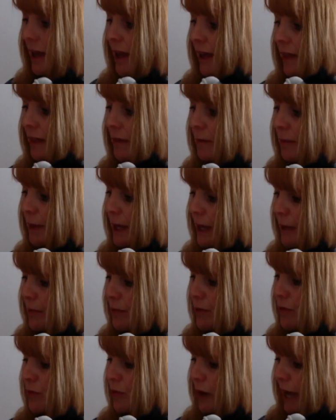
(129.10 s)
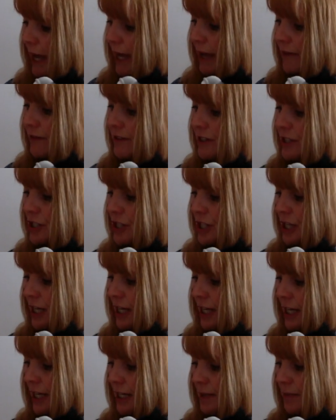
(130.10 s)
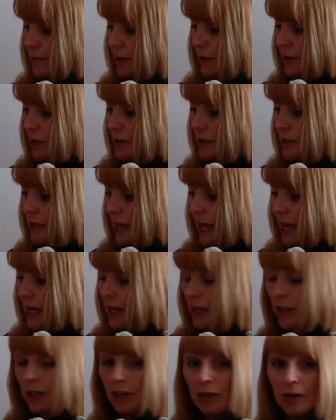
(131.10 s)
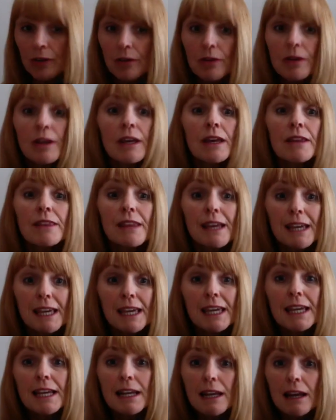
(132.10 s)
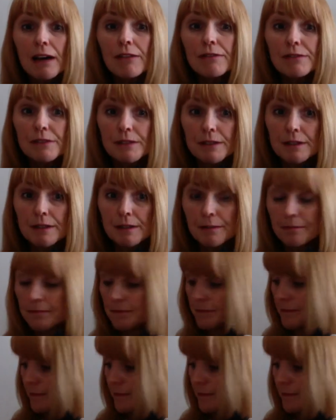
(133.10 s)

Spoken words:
The people waved and cheered because they knew that he loved them,